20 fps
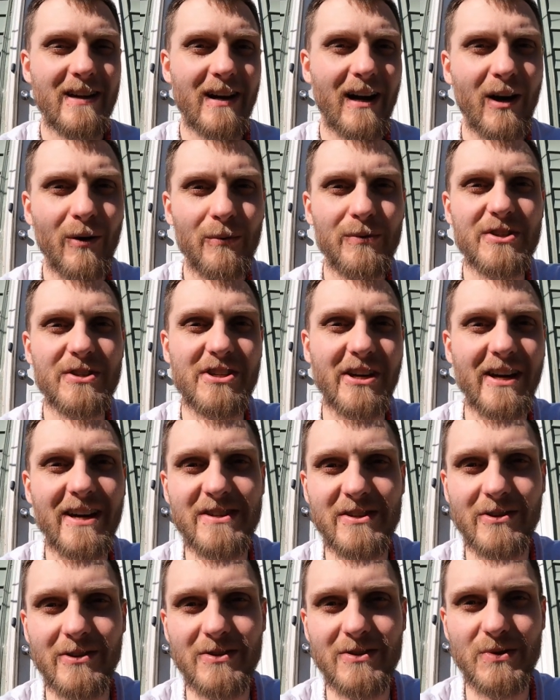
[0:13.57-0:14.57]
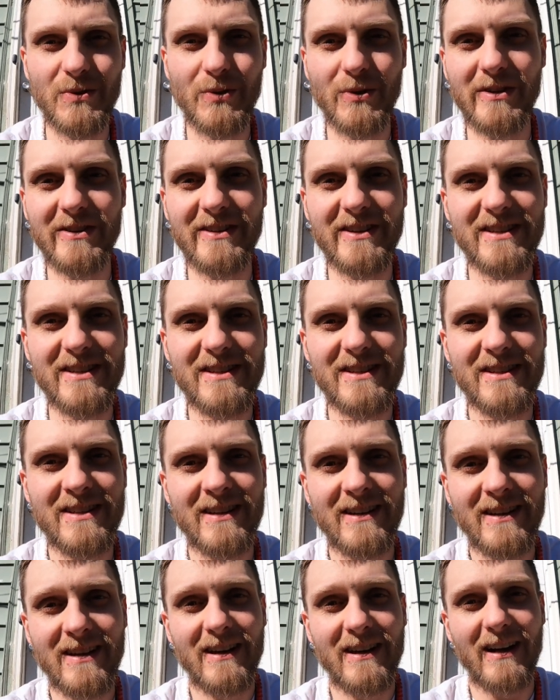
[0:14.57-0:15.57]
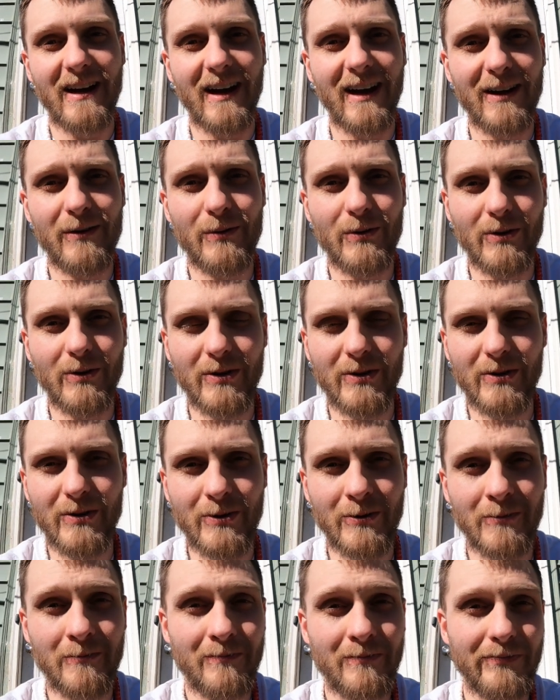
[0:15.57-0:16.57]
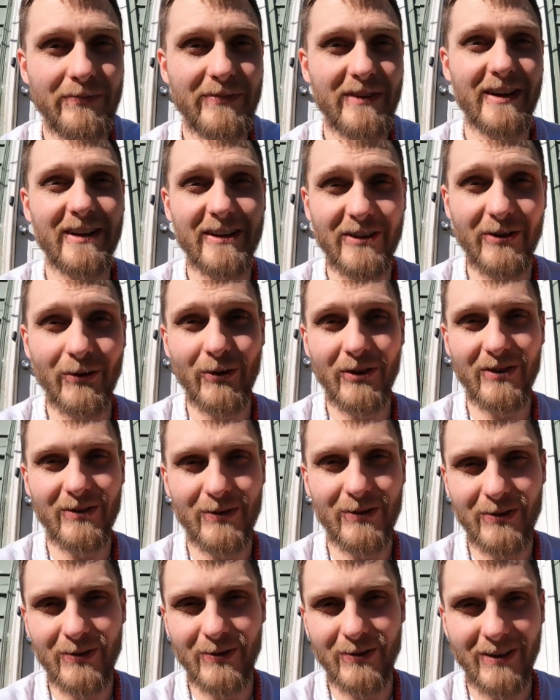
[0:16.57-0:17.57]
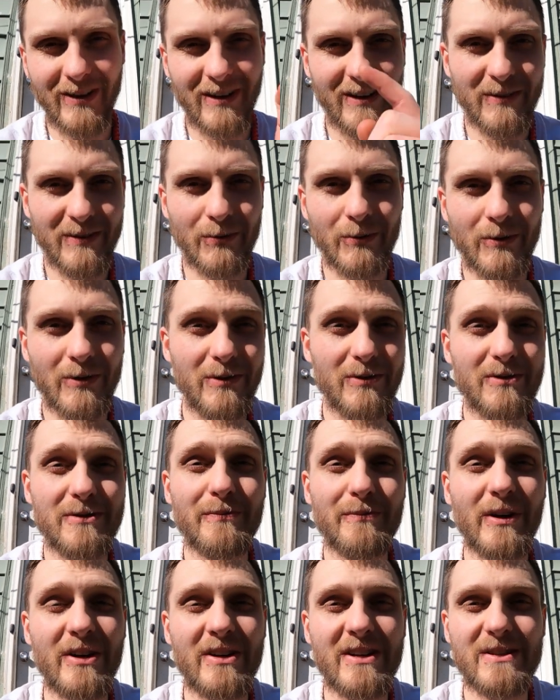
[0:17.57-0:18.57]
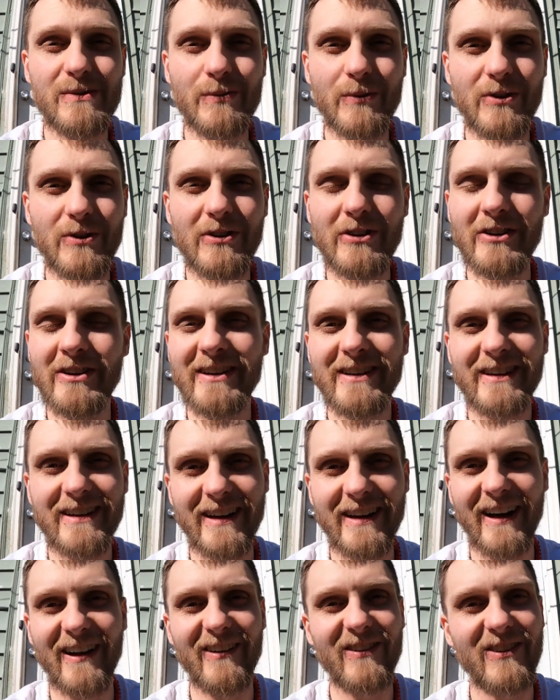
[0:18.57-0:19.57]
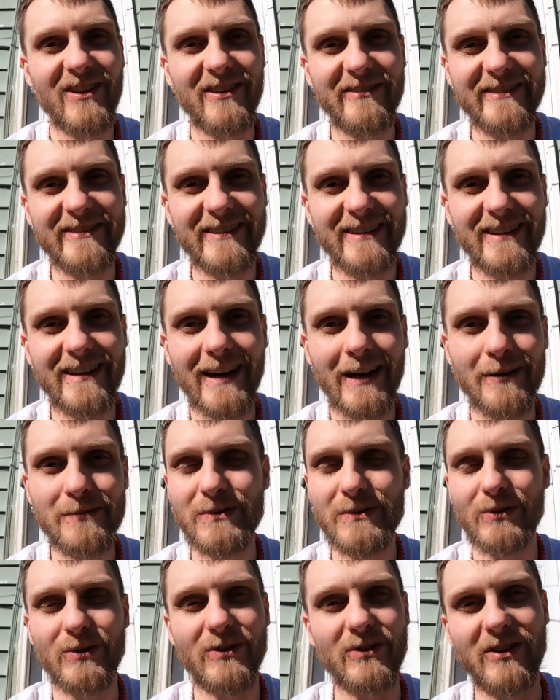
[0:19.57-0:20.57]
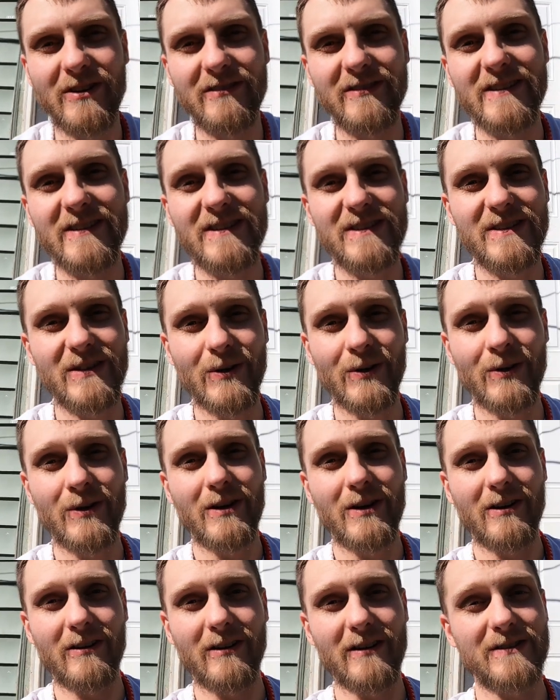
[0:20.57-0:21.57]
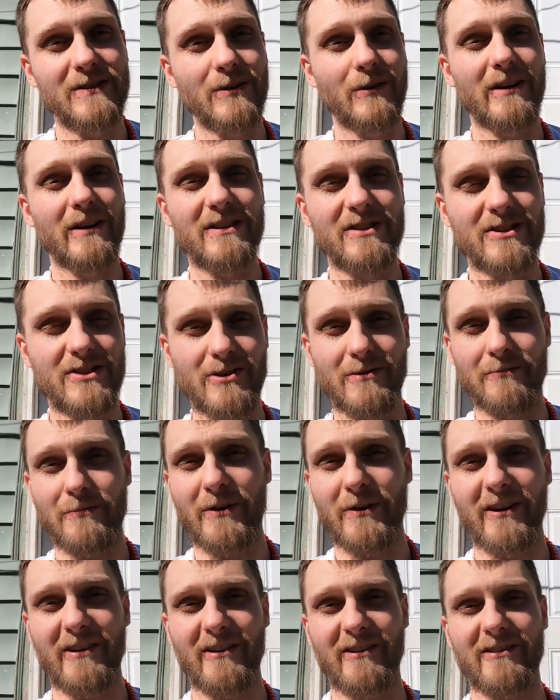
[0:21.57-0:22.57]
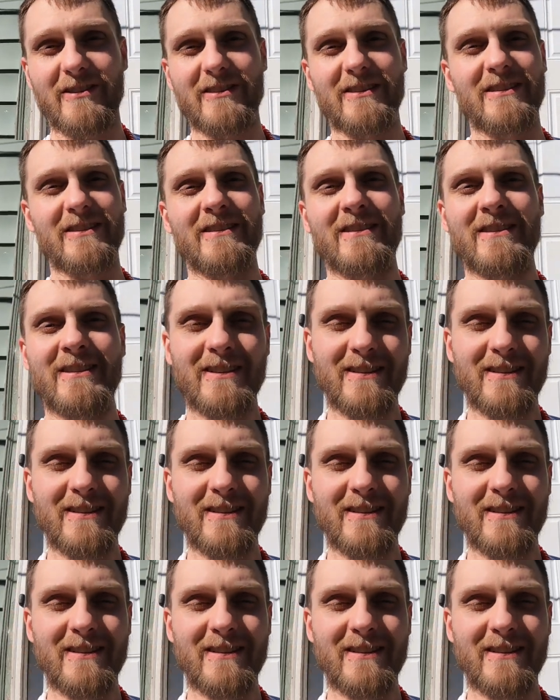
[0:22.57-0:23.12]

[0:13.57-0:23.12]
I hope that you guys are enjoying this. I really do. And you know what? We're doing God's work. We're spreading His word and I love it. Absolutely love it. So let's go ahead and jump right on in.